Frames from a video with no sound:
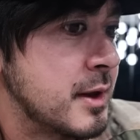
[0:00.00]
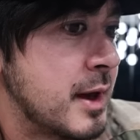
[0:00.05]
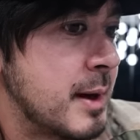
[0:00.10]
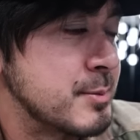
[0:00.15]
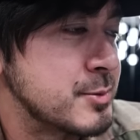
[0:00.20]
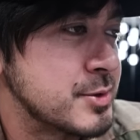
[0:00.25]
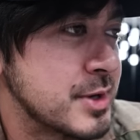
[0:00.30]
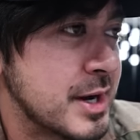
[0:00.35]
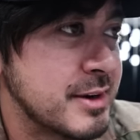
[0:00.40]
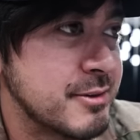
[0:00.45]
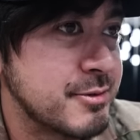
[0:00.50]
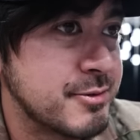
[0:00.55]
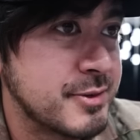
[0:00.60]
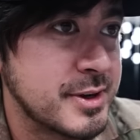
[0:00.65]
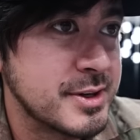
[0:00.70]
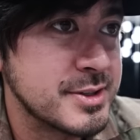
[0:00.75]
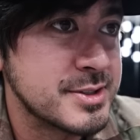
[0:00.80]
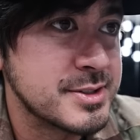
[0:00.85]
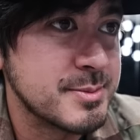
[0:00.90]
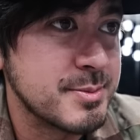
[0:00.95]
I'm trying to
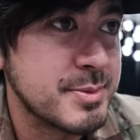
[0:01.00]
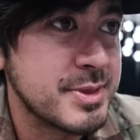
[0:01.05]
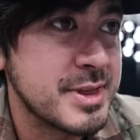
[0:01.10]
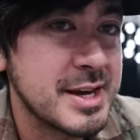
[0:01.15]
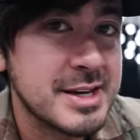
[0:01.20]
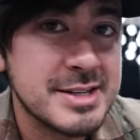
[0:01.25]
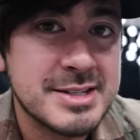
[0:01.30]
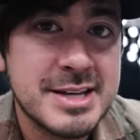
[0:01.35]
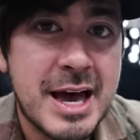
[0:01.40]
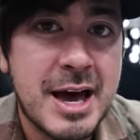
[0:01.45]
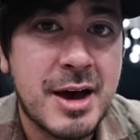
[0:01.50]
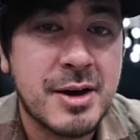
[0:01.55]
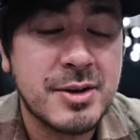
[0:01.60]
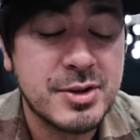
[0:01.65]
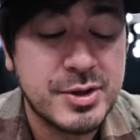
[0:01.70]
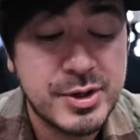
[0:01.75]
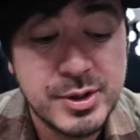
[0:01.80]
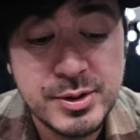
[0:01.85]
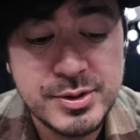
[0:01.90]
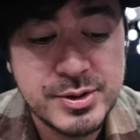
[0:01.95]
figure some things
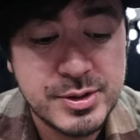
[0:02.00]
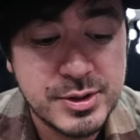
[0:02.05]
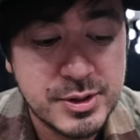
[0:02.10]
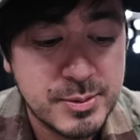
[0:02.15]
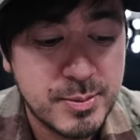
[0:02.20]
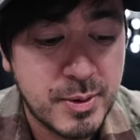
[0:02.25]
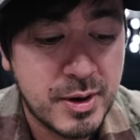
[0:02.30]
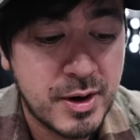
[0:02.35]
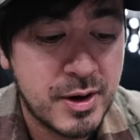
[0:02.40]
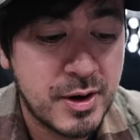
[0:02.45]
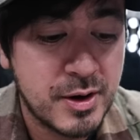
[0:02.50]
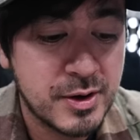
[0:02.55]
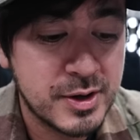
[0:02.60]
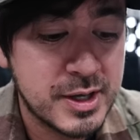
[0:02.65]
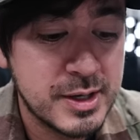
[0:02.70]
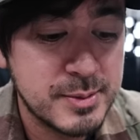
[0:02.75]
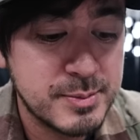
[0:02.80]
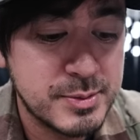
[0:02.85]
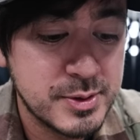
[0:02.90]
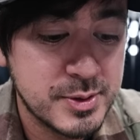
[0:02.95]
out. YouTube, I'll, I'll
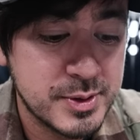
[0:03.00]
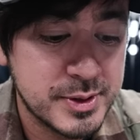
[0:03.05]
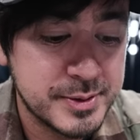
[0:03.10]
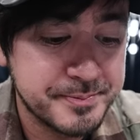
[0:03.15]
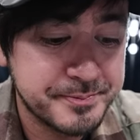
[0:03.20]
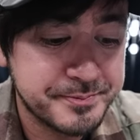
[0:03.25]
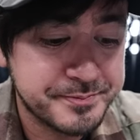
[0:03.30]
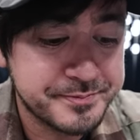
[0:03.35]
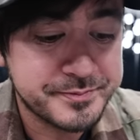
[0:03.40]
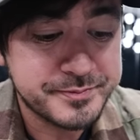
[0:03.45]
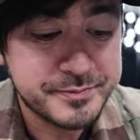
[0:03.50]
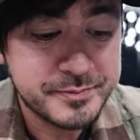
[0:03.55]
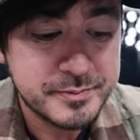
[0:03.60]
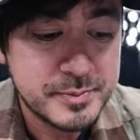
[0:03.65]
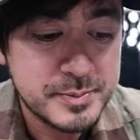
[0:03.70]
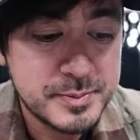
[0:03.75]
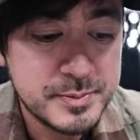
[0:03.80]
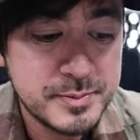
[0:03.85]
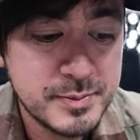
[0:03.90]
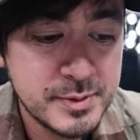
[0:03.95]
keep doing
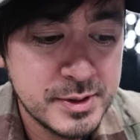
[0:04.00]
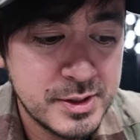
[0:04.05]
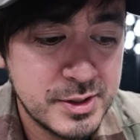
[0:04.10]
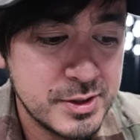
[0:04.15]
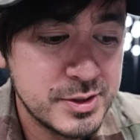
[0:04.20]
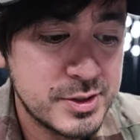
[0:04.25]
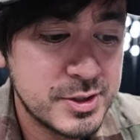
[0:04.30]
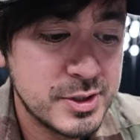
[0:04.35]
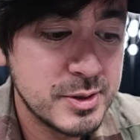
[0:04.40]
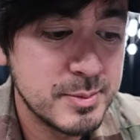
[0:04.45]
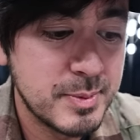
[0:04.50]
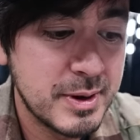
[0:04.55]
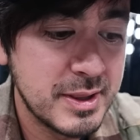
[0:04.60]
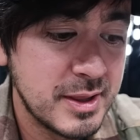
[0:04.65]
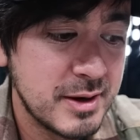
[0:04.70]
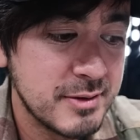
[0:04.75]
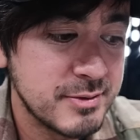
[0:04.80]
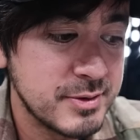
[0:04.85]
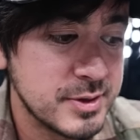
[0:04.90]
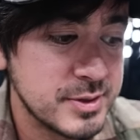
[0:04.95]
YouTube. I
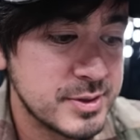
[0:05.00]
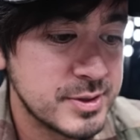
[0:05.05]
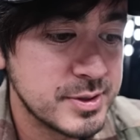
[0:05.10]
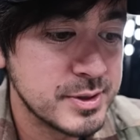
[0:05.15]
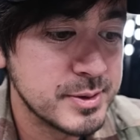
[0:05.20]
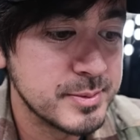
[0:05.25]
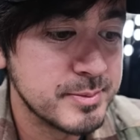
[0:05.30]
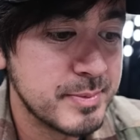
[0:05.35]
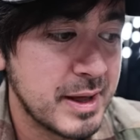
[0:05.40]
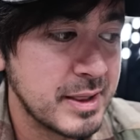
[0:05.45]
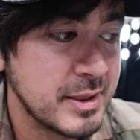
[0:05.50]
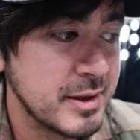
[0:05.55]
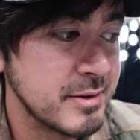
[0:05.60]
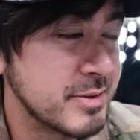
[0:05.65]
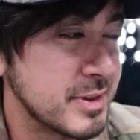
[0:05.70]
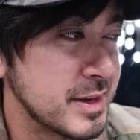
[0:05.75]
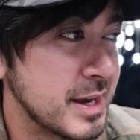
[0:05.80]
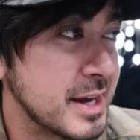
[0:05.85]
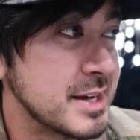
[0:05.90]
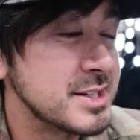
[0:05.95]
love YouTube. I
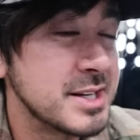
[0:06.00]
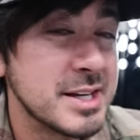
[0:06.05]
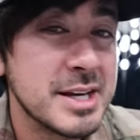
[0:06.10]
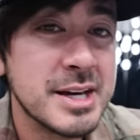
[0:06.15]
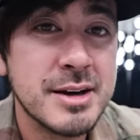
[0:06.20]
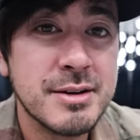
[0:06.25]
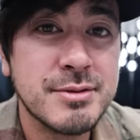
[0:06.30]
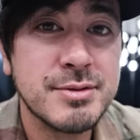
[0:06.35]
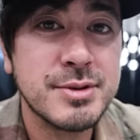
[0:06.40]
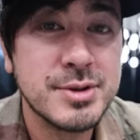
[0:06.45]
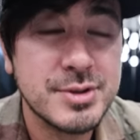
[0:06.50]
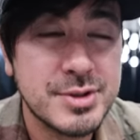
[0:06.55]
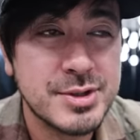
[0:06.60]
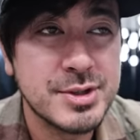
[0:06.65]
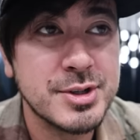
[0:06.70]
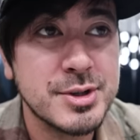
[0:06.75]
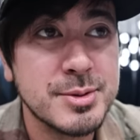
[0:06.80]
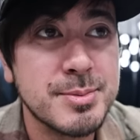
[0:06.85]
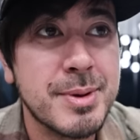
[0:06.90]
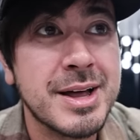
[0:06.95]
love the idea of
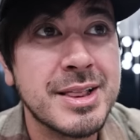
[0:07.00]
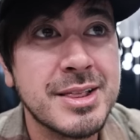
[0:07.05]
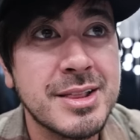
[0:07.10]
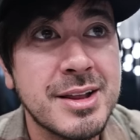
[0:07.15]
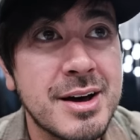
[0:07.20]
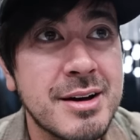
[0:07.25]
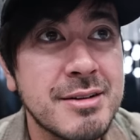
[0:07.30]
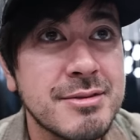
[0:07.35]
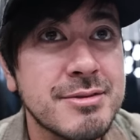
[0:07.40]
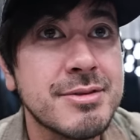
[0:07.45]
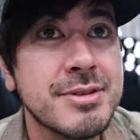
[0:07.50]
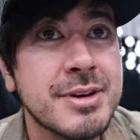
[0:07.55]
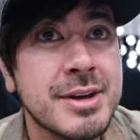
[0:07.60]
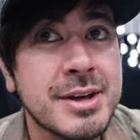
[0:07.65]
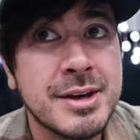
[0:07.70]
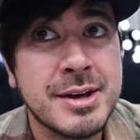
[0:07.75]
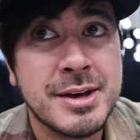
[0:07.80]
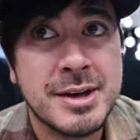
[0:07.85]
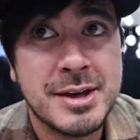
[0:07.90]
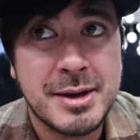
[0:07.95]
YouTube. I love
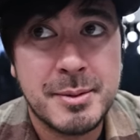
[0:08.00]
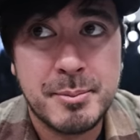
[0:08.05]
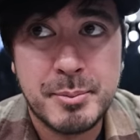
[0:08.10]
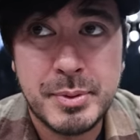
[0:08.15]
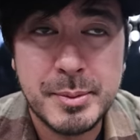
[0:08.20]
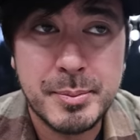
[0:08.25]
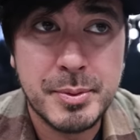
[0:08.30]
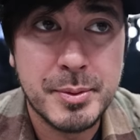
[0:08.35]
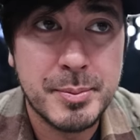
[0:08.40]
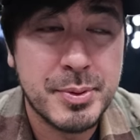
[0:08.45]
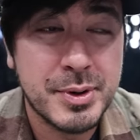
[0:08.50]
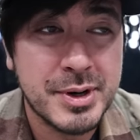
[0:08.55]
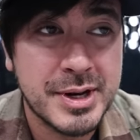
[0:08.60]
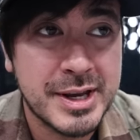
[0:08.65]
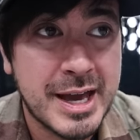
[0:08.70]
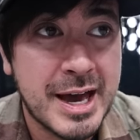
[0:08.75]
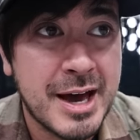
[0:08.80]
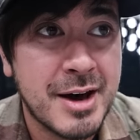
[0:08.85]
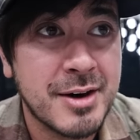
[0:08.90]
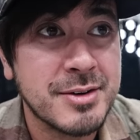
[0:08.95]
people
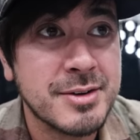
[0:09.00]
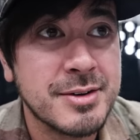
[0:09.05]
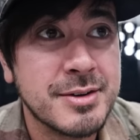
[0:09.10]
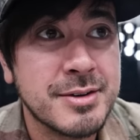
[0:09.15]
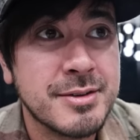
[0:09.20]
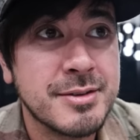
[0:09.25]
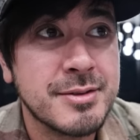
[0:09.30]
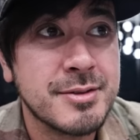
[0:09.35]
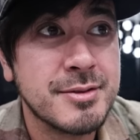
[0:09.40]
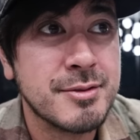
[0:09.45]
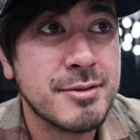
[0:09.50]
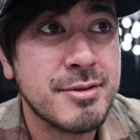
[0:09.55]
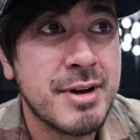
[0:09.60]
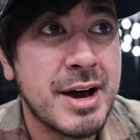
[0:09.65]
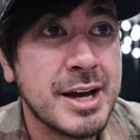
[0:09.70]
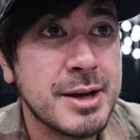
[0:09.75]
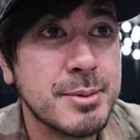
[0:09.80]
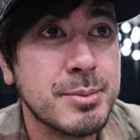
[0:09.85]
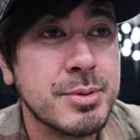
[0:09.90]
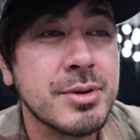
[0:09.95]
putting out
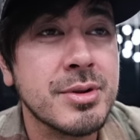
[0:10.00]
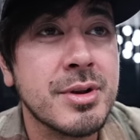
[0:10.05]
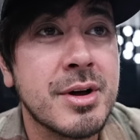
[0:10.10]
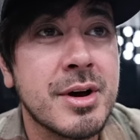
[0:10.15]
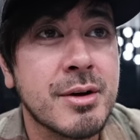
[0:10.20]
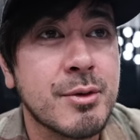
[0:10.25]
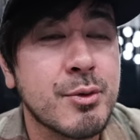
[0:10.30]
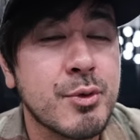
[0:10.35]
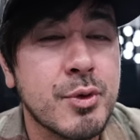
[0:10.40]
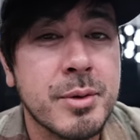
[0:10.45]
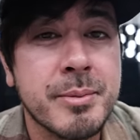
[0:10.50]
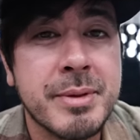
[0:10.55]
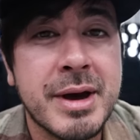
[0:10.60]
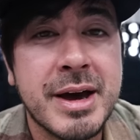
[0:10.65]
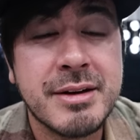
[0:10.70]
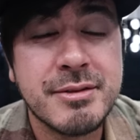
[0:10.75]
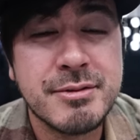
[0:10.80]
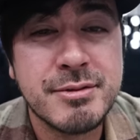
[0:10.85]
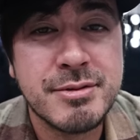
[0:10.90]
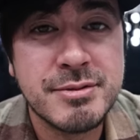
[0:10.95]
valuable long
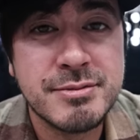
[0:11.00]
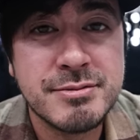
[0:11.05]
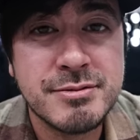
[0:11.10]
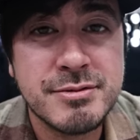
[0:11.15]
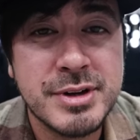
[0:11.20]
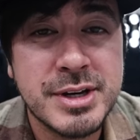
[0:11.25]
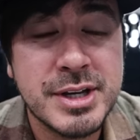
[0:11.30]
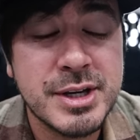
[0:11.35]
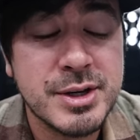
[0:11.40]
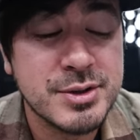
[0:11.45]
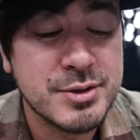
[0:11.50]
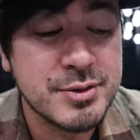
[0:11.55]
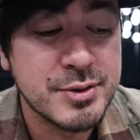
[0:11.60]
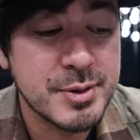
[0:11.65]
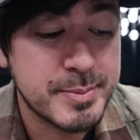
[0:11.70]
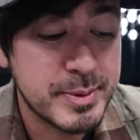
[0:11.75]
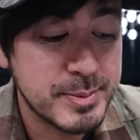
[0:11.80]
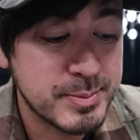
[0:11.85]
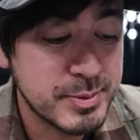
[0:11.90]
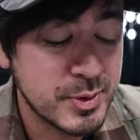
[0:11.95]
format videos
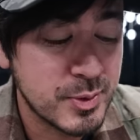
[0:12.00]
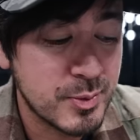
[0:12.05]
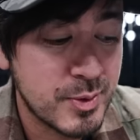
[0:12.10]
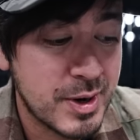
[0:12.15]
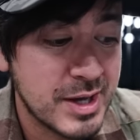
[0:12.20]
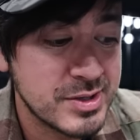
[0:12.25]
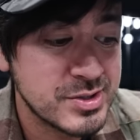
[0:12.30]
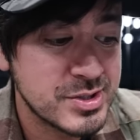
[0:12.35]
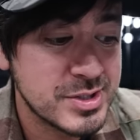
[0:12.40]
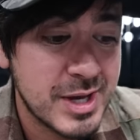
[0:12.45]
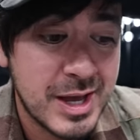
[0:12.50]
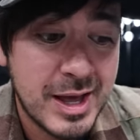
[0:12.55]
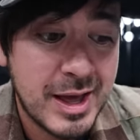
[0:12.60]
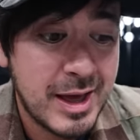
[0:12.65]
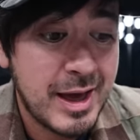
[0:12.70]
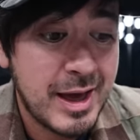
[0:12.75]
for people to watch.